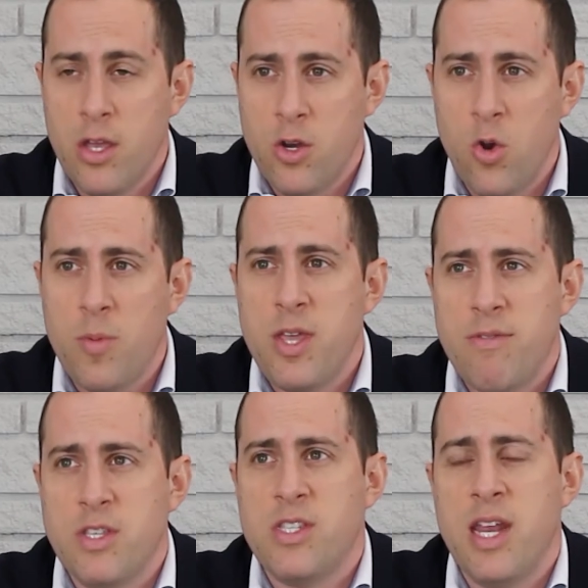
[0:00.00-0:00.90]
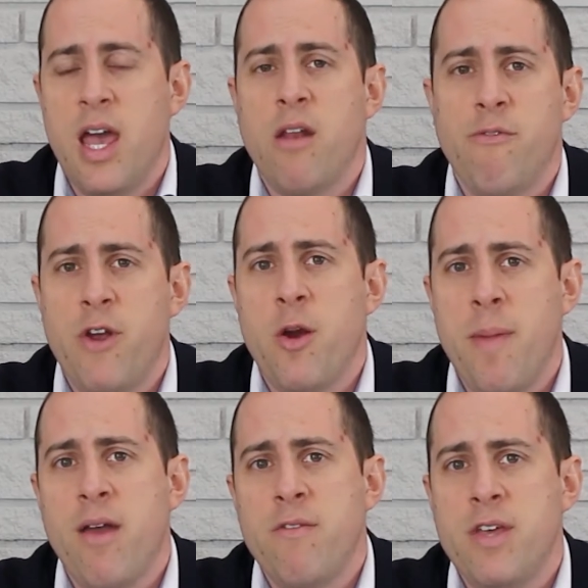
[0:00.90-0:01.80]
Normally you have to send out a fair
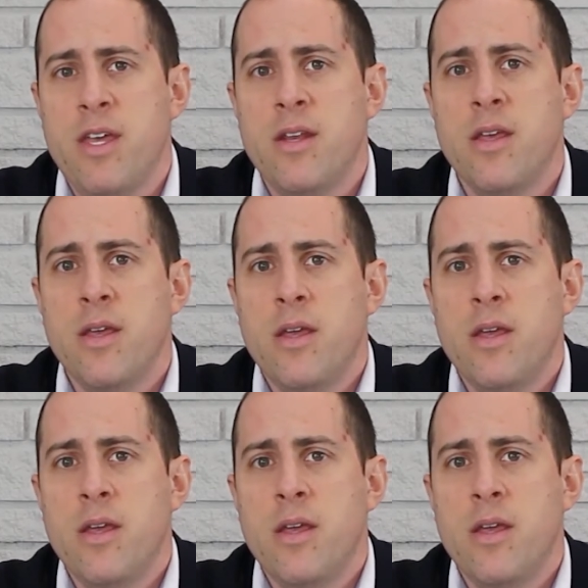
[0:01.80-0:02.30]
amount of it,